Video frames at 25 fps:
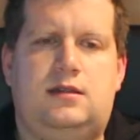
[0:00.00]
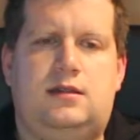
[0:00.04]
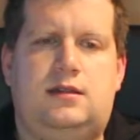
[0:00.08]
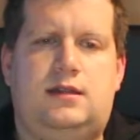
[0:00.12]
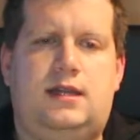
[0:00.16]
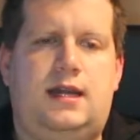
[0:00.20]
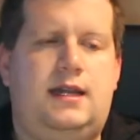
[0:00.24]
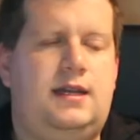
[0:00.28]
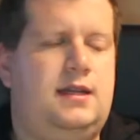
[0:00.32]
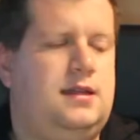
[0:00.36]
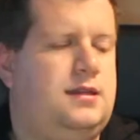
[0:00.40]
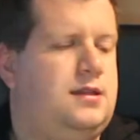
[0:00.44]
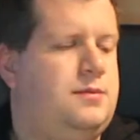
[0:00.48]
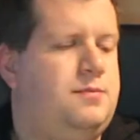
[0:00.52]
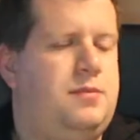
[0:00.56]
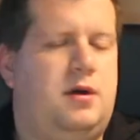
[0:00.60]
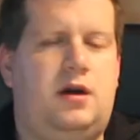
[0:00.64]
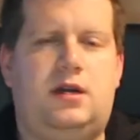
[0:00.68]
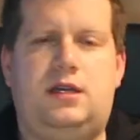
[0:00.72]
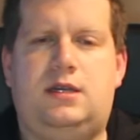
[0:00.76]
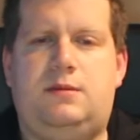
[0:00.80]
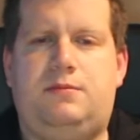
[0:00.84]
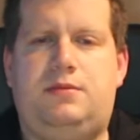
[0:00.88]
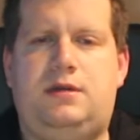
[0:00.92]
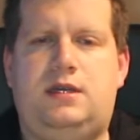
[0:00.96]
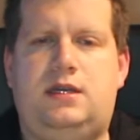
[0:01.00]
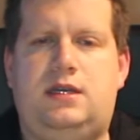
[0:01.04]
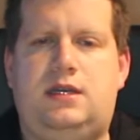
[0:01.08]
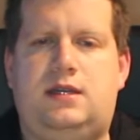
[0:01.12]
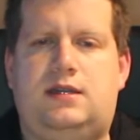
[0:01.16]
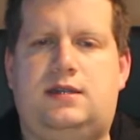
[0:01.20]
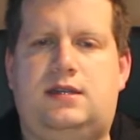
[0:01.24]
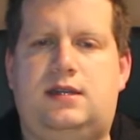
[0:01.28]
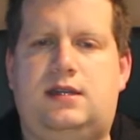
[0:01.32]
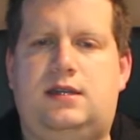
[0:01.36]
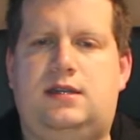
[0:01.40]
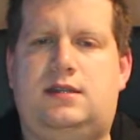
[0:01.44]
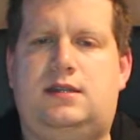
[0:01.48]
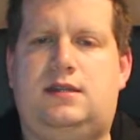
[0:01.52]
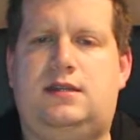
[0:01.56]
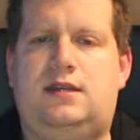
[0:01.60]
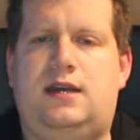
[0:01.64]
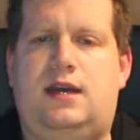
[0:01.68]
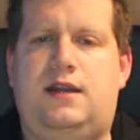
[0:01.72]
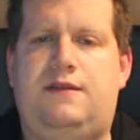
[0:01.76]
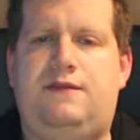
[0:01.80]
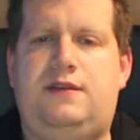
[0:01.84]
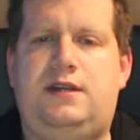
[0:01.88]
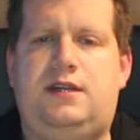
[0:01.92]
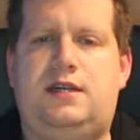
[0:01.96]
Then its party piece is the
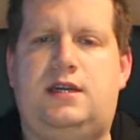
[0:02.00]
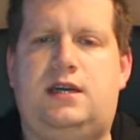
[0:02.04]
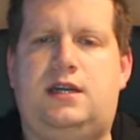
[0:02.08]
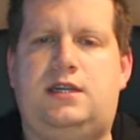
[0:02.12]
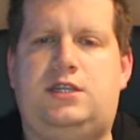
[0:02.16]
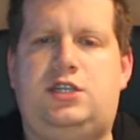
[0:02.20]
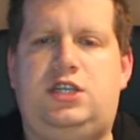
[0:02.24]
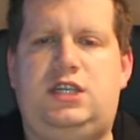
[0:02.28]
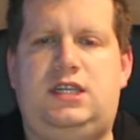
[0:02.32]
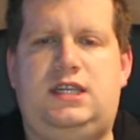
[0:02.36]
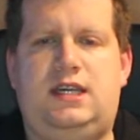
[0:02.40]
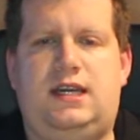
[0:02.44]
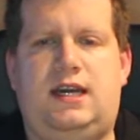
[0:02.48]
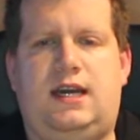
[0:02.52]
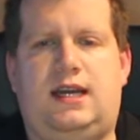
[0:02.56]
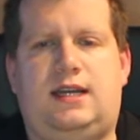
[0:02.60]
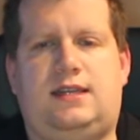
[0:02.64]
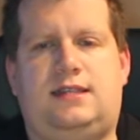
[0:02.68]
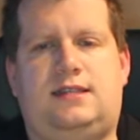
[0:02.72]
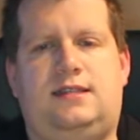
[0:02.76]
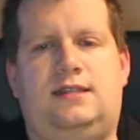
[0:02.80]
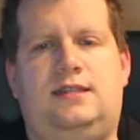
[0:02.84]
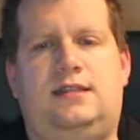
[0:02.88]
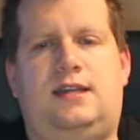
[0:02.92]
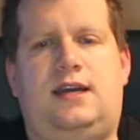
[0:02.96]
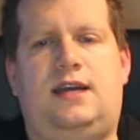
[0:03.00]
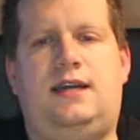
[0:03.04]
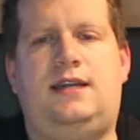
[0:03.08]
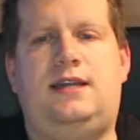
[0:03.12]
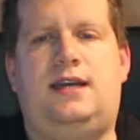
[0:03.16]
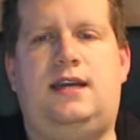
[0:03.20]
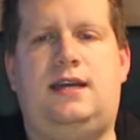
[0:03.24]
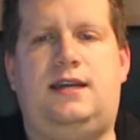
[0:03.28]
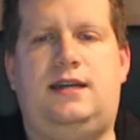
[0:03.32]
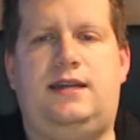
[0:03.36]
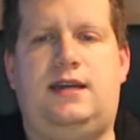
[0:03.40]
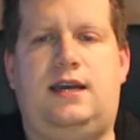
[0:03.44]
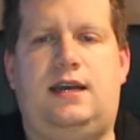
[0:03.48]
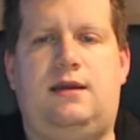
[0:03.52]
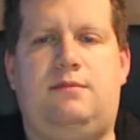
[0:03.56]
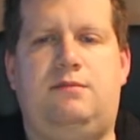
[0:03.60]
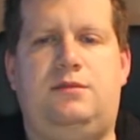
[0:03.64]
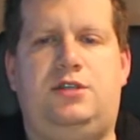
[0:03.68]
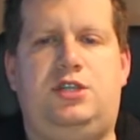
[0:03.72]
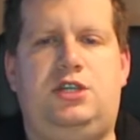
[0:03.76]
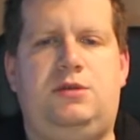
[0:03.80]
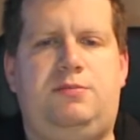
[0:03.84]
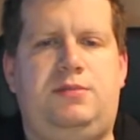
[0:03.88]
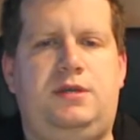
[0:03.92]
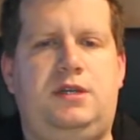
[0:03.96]
nVidia GTX980M
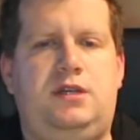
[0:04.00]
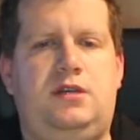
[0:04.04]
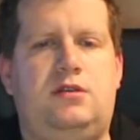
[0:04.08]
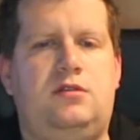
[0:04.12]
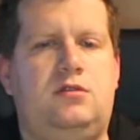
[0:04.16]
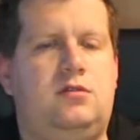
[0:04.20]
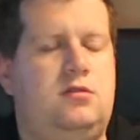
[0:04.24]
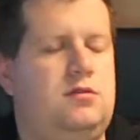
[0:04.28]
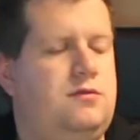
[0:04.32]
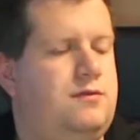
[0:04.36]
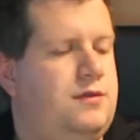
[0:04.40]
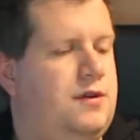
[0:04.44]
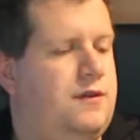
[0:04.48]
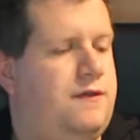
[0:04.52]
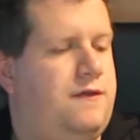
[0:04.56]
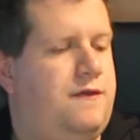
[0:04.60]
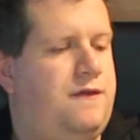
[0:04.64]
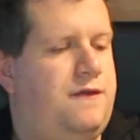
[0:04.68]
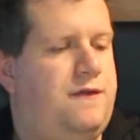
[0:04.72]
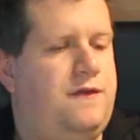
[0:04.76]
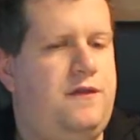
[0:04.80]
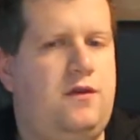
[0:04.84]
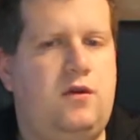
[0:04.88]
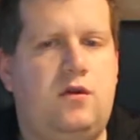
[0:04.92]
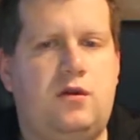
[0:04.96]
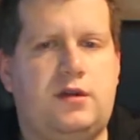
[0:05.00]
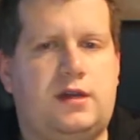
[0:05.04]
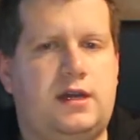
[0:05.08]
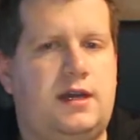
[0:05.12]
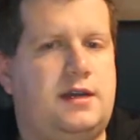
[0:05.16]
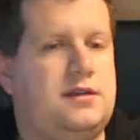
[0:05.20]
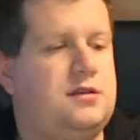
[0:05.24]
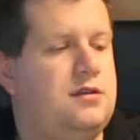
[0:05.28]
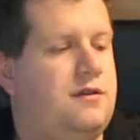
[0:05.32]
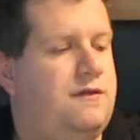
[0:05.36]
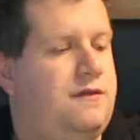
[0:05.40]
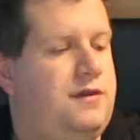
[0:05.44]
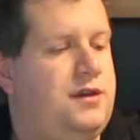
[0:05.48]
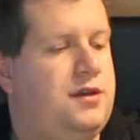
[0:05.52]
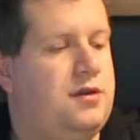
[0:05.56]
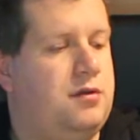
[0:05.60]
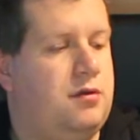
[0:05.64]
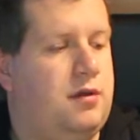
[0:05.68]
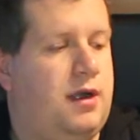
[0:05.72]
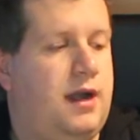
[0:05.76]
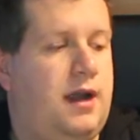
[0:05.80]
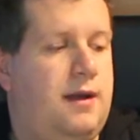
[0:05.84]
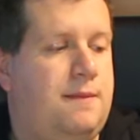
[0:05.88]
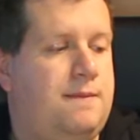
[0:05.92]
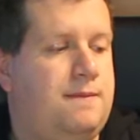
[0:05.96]
GPU with 4 gigs of video
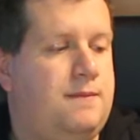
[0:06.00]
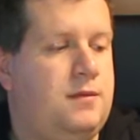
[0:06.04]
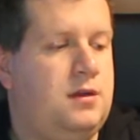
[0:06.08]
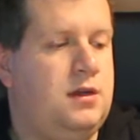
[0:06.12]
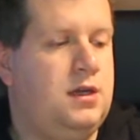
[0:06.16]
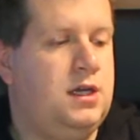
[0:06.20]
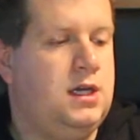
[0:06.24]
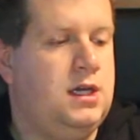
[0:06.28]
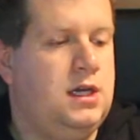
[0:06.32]
RAM,